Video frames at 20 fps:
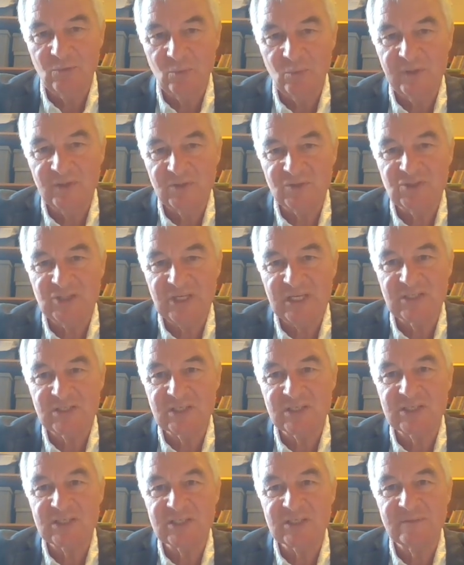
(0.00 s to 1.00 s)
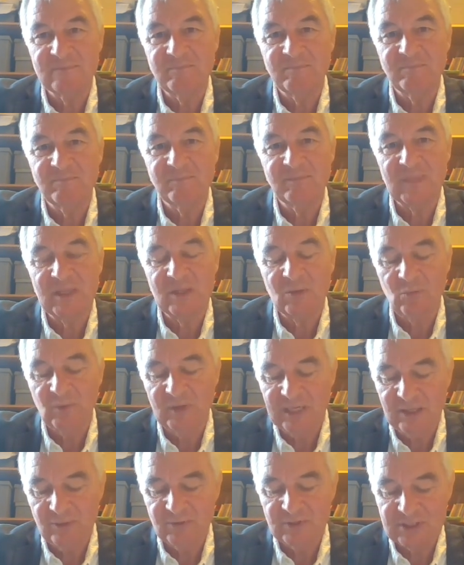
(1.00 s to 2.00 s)
with Jesus
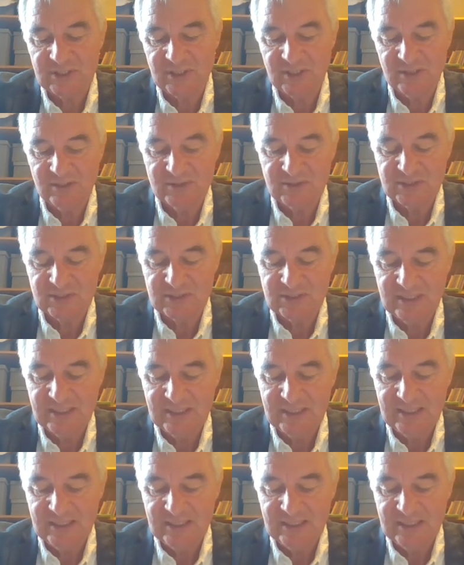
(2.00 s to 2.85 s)
when he returns.